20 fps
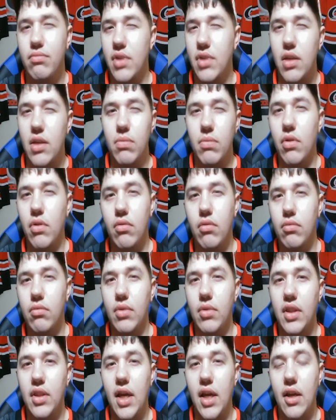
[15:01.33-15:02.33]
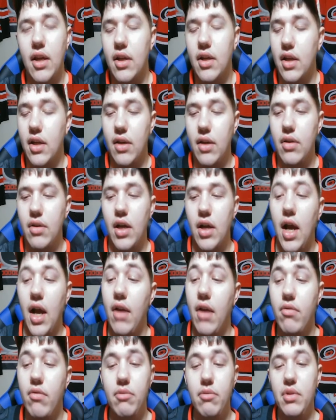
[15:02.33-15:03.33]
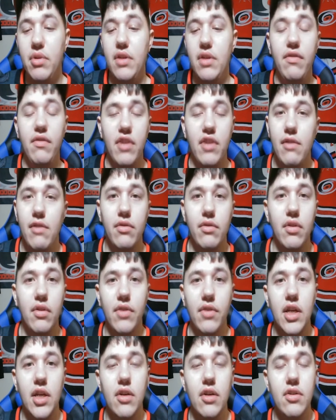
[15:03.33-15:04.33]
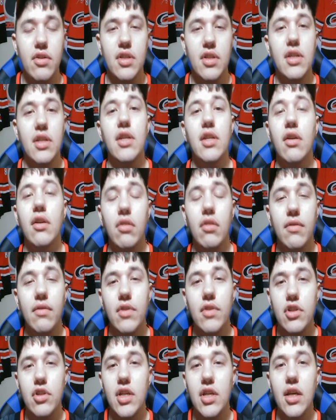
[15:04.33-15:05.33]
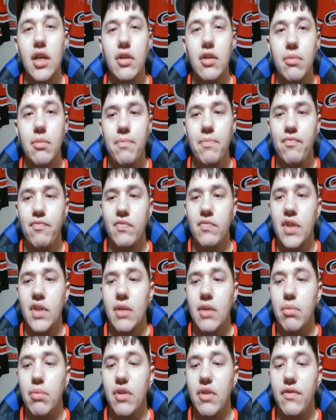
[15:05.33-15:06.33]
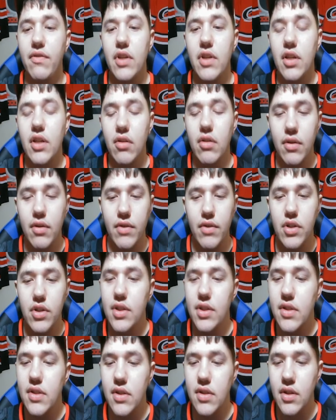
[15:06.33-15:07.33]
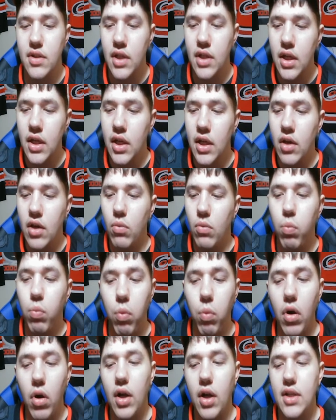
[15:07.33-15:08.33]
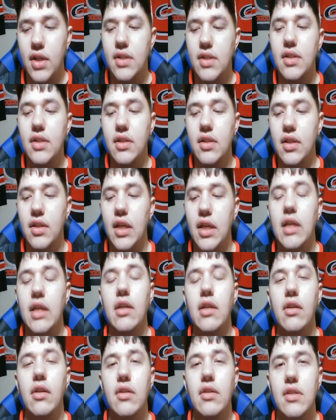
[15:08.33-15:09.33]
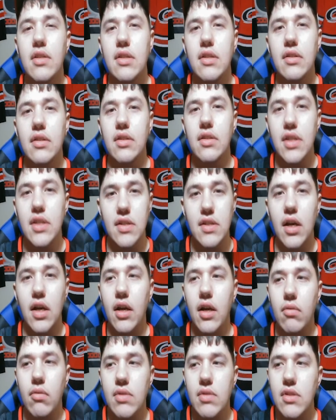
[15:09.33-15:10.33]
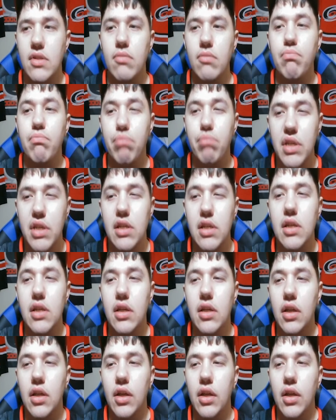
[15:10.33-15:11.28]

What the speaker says: keep going with that. I would have been in favor of an Anderson Nedeljkovic tandem, but if Nedeljkovic's want and desire was to be